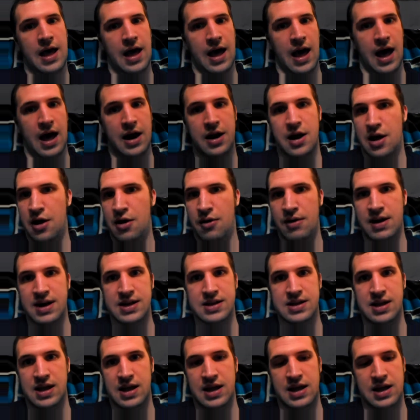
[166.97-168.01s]
I know
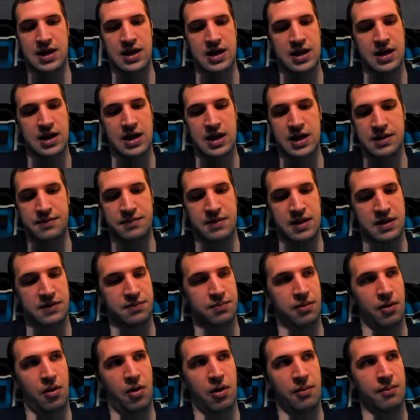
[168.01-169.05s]
it's
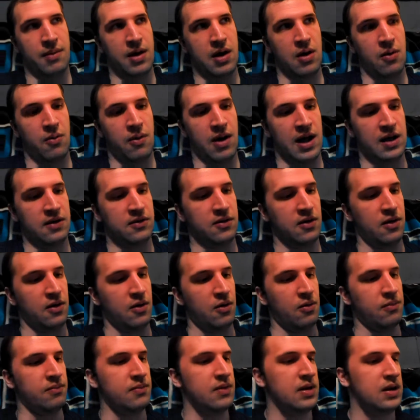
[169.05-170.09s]
blowing me away
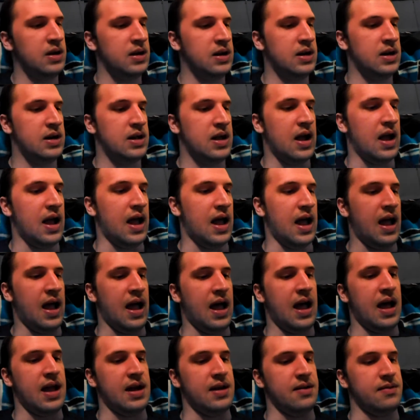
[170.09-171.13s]
too,
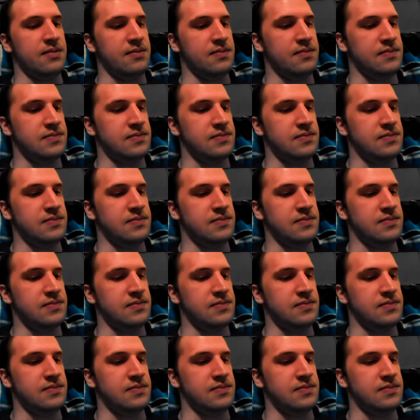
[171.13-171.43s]
and